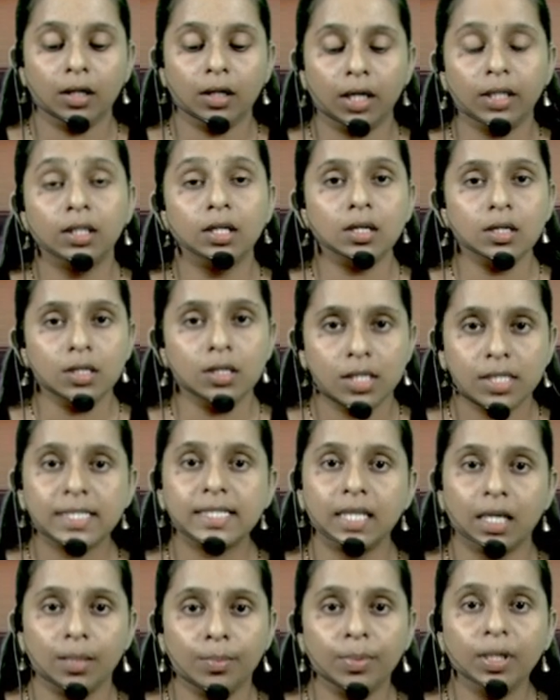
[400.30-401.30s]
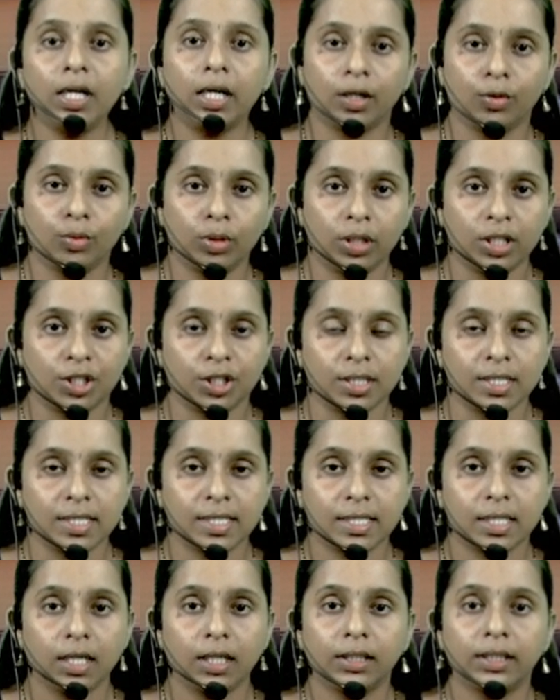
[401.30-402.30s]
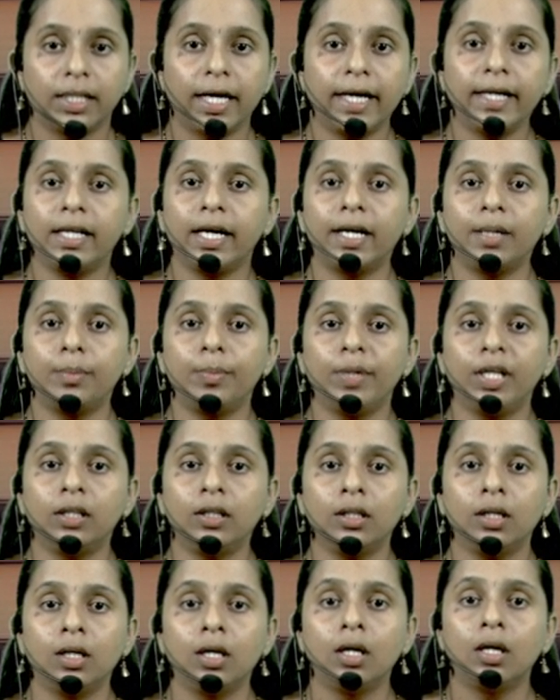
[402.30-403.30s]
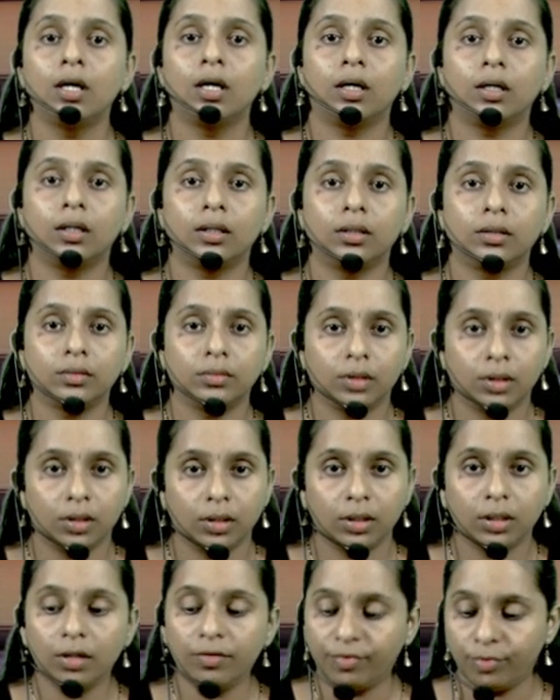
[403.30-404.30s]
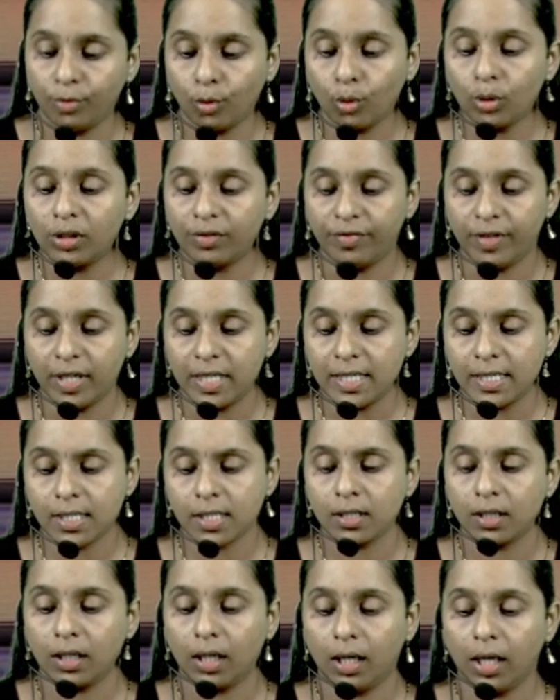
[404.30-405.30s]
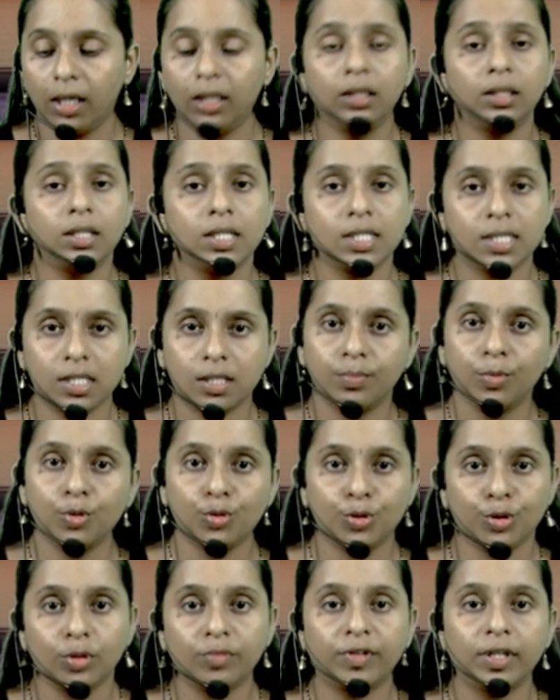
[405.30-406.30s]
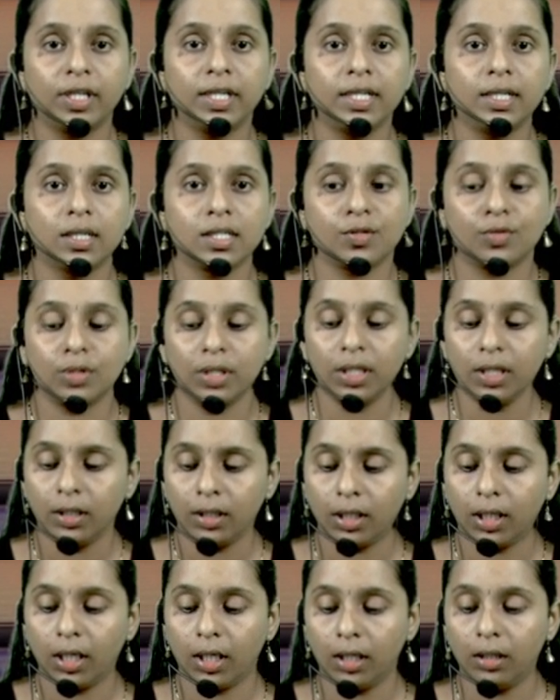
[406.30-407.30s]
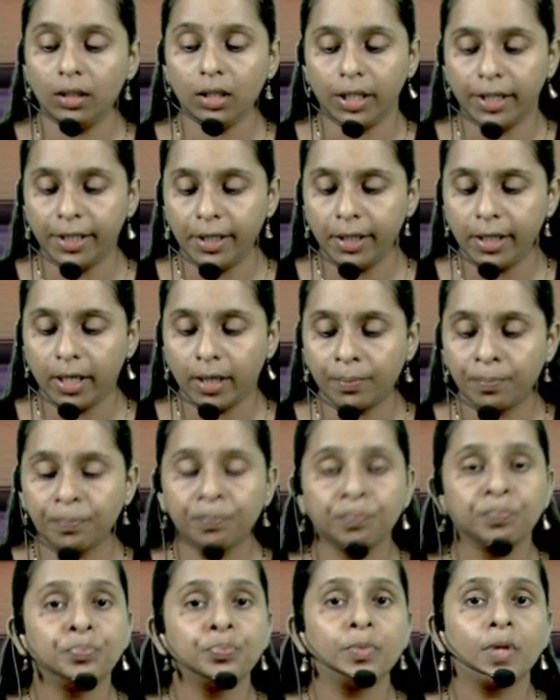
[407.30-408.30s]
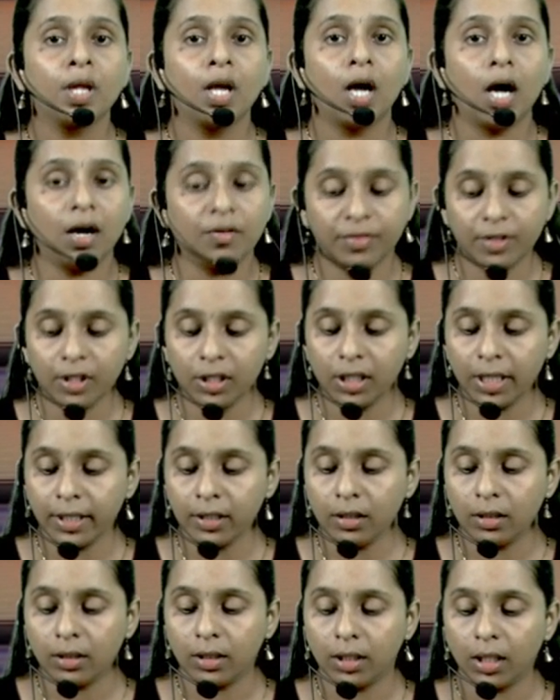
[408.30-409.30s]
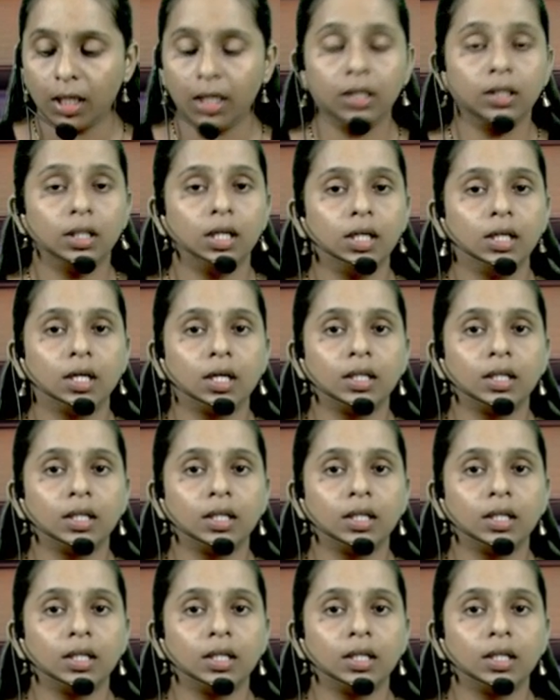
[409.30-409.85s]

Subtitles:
under SEBI regulations, that had been the fourth phase in this mutual fund industry in India. After that, in the year